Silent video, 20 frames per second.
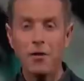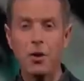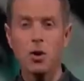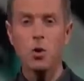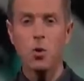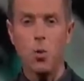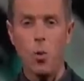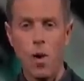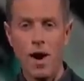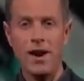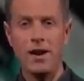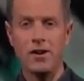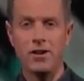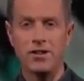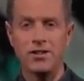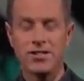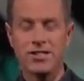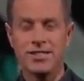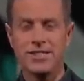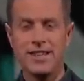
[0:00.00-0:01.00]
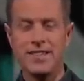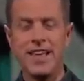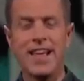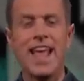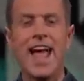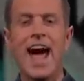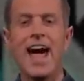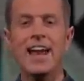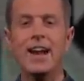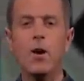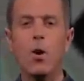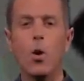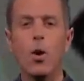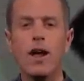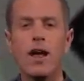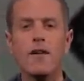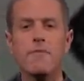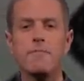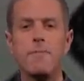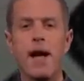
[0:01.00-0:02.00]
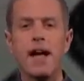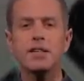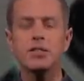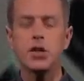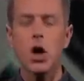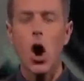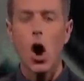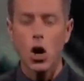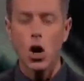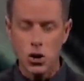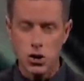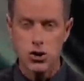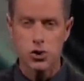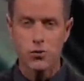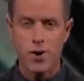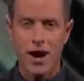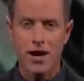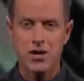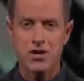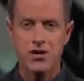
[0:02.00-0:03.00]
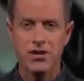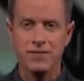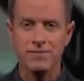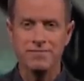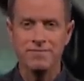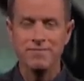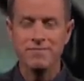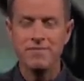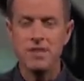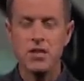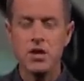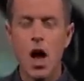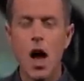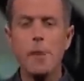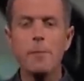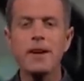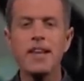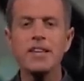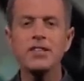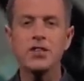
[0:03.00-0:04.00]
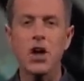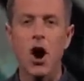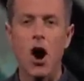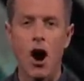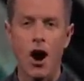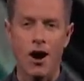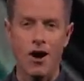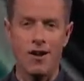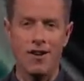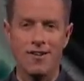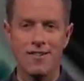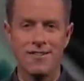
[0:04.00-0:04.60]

other winners in the category of Best Art Direction. The nominees are